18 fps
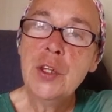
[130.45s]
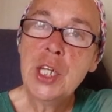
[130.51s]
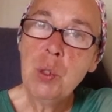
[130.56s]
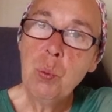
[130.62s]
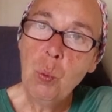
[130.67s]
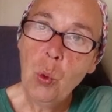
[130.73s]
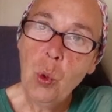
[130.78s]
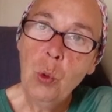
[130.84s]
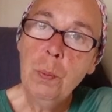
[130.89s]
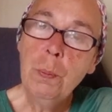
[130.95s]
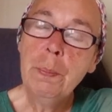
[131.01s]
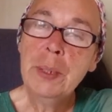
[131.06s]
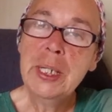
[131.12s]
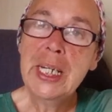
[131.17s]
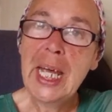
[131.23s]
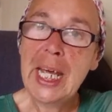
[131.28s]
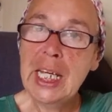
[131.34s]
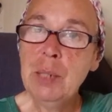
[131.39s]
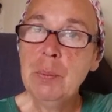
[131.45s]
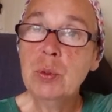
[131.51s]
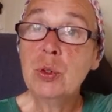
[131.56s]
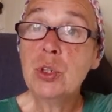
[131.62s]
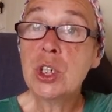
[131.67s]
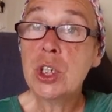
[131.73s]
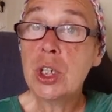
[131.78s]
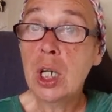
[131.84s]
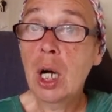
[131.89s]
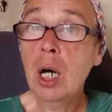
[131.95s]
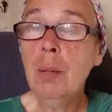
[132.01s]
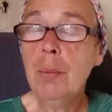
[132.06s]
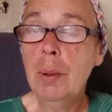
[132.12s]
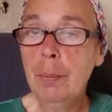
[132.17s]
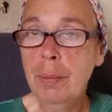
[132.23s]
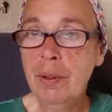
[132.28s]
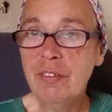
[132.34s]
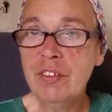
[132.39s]
They won't be able to
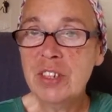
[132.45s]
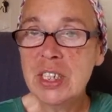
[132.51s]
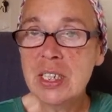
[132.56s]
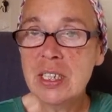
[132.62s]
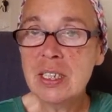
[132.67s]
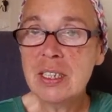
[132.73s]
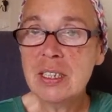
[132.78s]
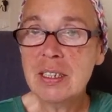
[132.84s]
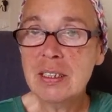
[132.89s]
come above it.